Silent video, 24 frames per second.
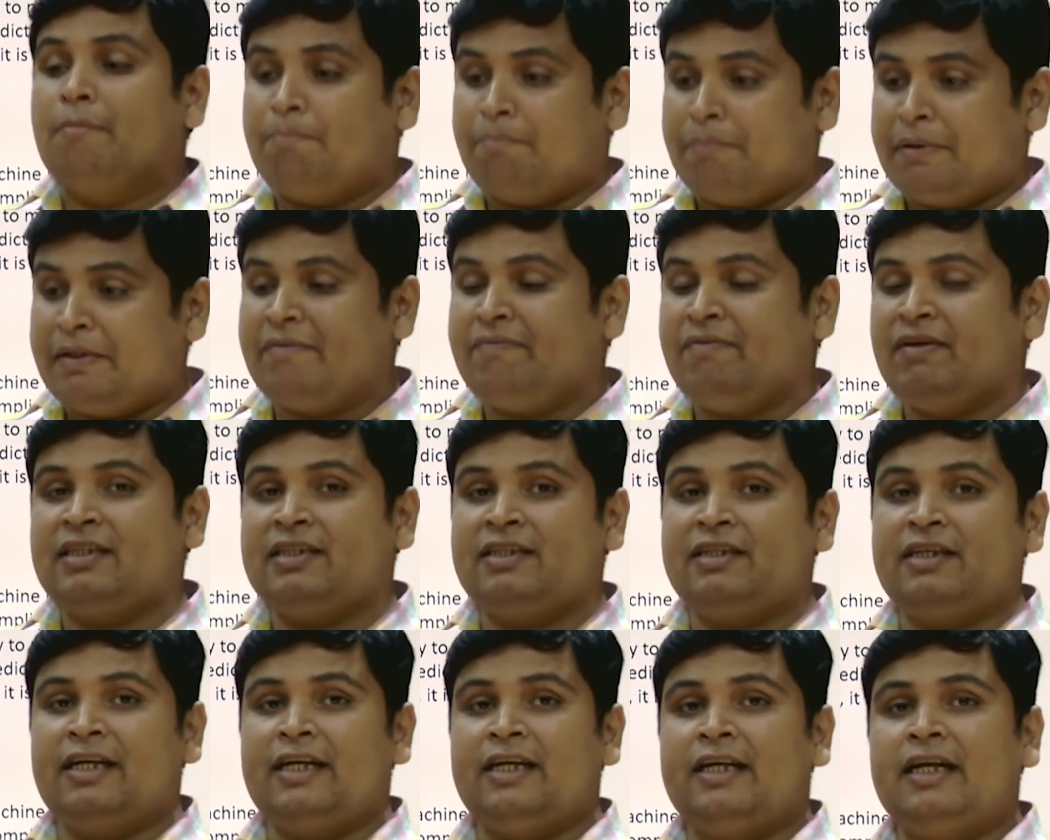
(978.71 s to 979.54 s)

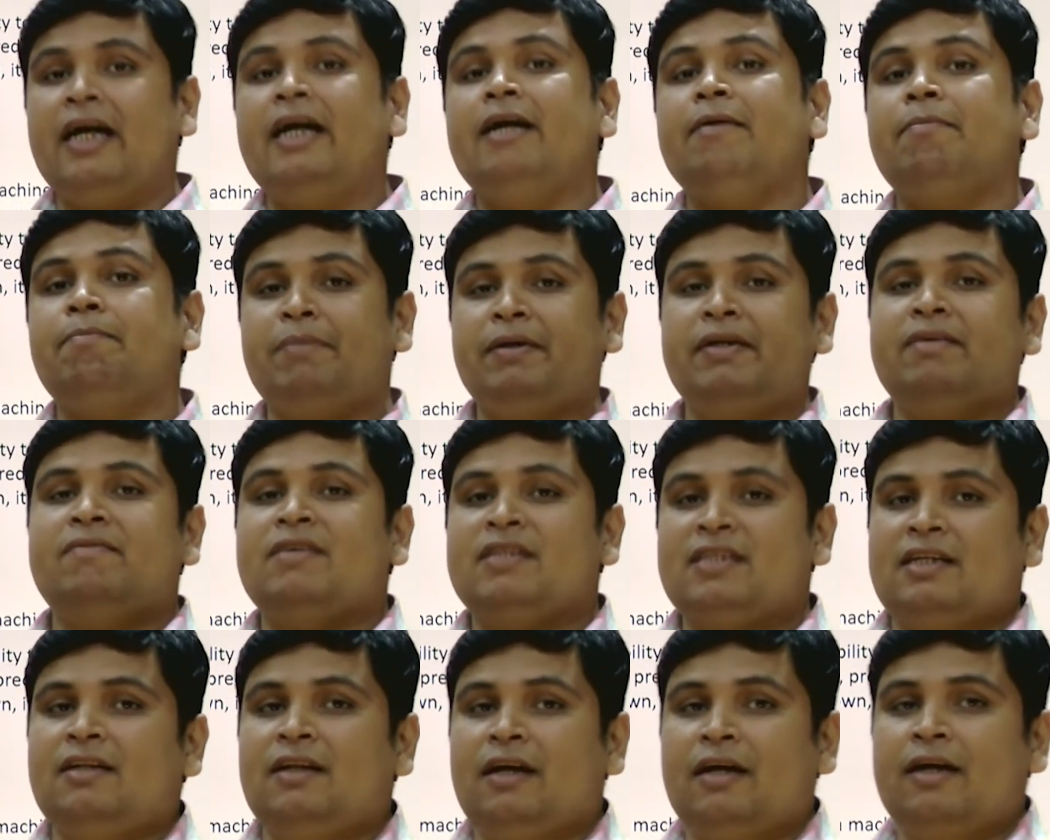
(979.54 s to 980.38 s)
previous data and
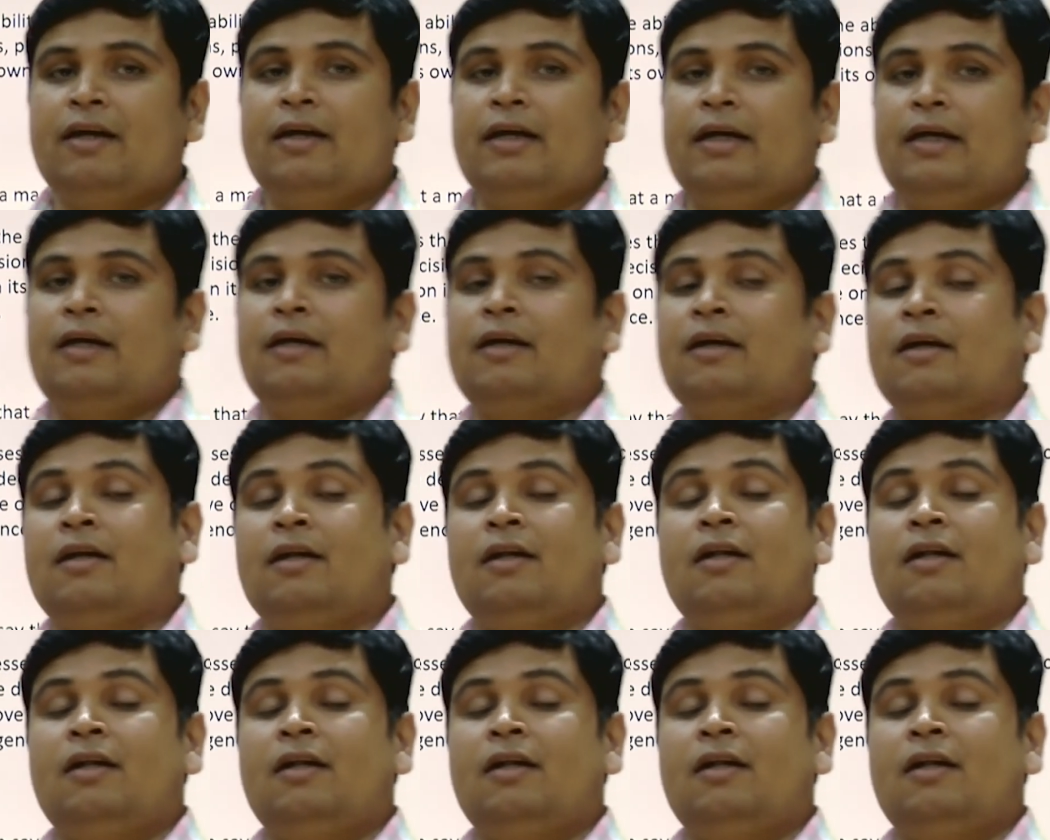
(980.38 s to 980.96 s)
previous learning.